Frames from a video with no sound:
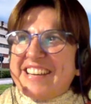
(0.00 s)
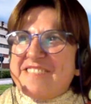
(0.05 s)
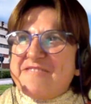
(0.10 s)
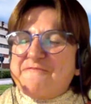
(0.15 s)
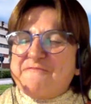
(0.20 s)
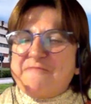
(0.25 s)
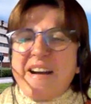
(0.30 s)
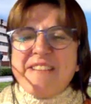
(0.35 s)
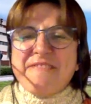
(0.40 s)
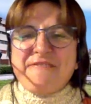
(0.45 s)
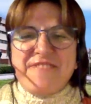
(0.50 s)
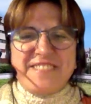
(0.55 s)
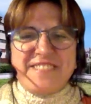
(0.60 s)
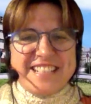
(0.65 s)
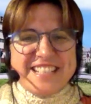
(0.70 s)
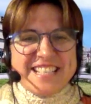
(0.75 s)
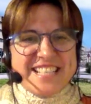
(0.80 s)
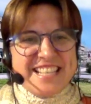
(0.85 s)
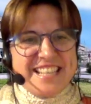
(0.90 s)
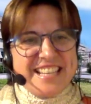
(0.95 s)
my
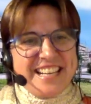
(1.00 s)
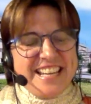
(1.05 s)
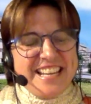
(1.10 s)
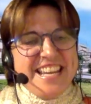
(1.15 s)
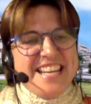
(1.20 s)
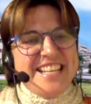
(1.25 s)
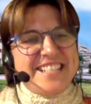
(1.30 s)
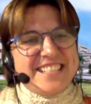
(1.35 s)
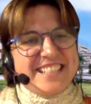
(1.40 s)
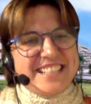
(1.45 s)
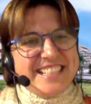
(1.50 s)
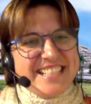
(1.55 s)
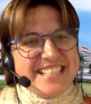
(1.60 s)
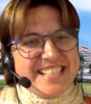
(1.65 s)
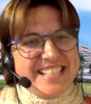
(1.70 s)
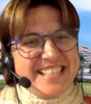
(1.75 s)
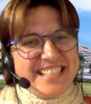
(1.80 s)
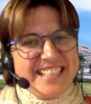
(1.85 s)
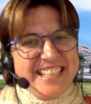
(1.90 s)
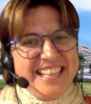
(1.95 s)
first
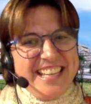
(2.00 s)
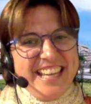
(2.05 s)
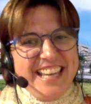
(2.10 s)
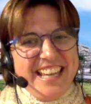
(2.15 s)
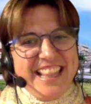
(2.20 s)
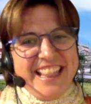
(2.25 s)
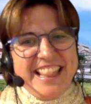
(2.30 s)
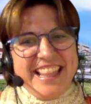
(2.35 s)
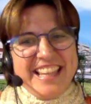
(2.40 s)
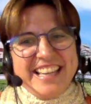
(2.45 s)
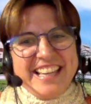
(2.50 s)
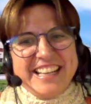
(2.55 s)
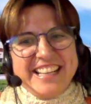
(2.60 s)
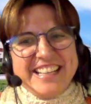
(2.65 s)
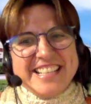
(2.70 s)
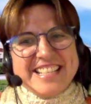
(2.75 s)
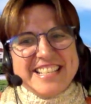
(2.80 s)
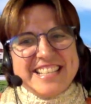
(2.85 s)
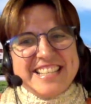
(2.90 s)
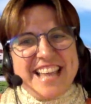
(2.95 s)
interest in
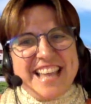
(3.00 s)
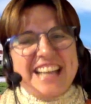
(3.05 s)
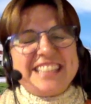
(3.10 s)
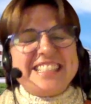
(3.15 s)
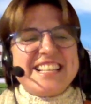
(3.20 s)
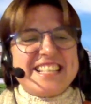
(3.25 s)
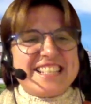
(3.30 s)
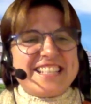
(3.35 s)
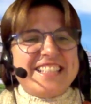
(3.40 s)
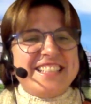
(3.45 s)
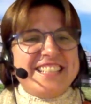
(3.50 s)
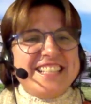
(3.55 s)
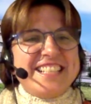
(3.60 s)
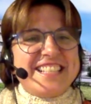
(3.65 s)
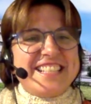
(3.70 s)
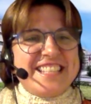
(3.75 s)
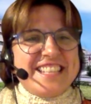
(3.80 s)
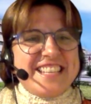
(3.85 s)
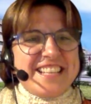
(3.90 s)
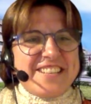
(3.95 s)
the study
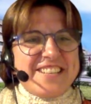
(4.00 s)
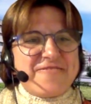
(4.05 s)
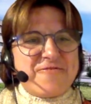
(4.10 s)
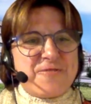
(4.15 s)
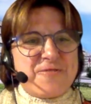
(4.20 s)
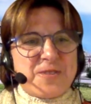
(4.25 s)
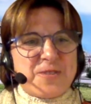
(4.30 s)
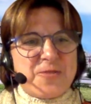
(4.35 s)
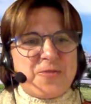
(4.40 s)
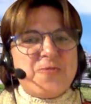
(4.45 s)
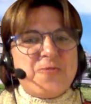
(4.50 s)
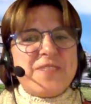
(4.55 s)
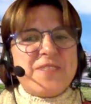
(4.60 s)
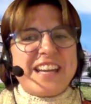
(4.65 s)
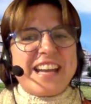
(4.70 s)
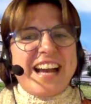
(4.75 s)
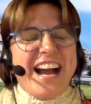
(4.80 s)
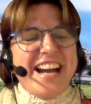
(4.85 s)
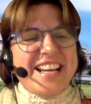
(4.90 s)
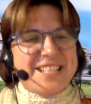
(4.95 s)
statistics was
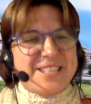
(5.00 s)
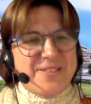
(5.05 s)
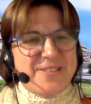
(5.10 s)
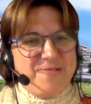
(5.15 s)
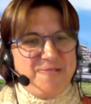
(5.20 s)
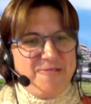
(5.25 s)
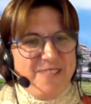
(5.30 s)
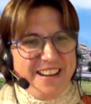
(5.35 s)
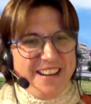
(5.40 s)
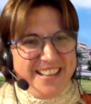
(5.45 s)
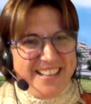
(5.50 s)
during high school.